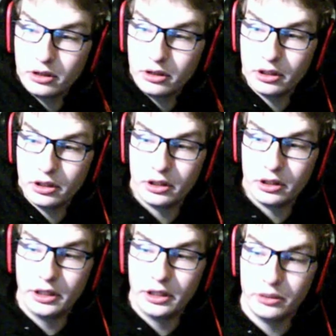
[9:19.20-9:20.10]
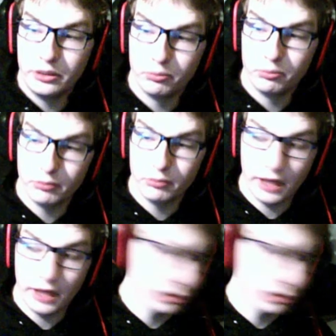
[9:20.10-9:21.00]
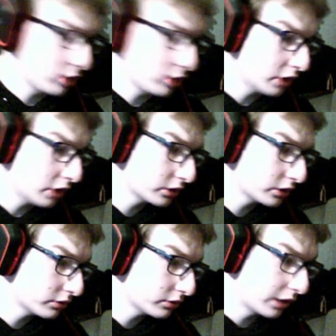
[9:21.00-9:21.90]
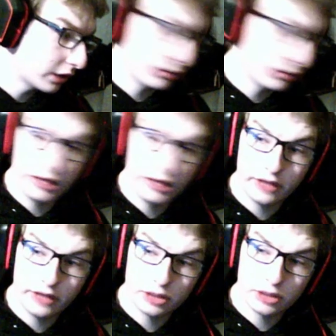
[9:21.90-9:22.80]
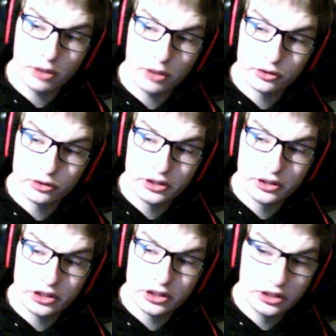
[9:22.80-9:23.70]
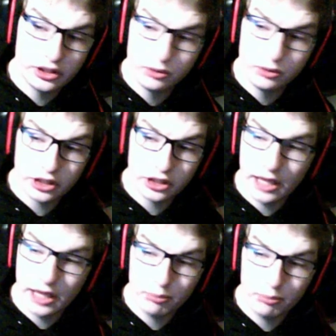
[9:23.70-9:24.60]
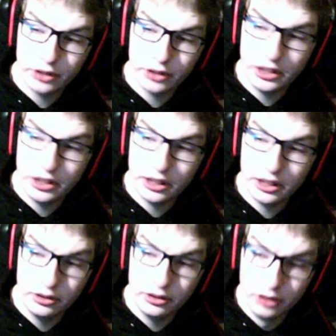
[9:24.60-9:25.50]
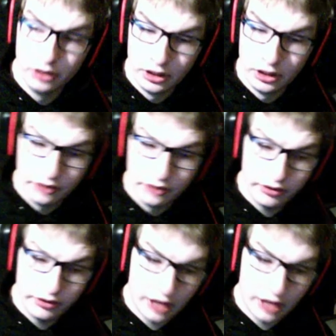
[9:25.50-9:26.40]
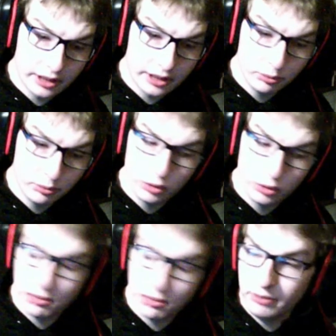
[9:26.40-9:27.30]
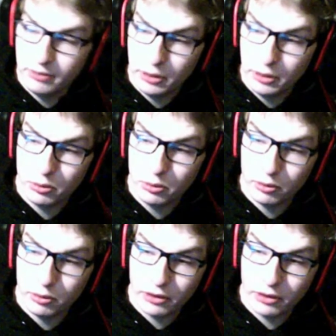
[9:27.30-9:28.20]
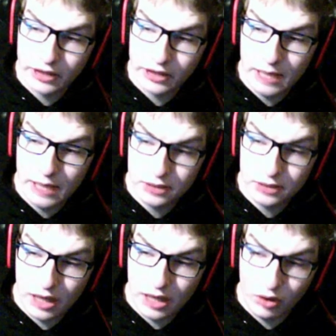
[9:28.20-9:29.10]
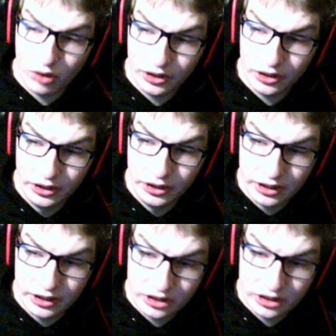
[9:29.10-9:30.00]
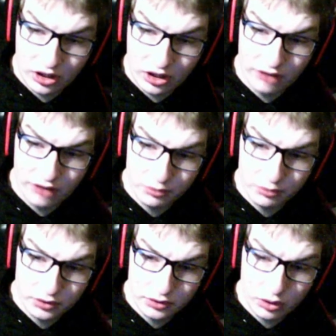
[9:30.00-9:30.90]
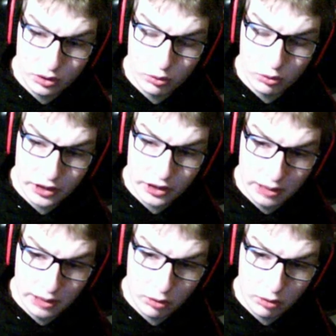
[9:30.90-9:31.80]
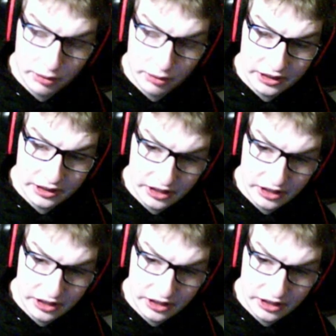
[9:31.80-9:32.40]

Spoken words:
the Xbox. I only have an Xbox 360, which I can't play any. I can only play minimal amount of games now on, because a lot of them don't work anymore because they've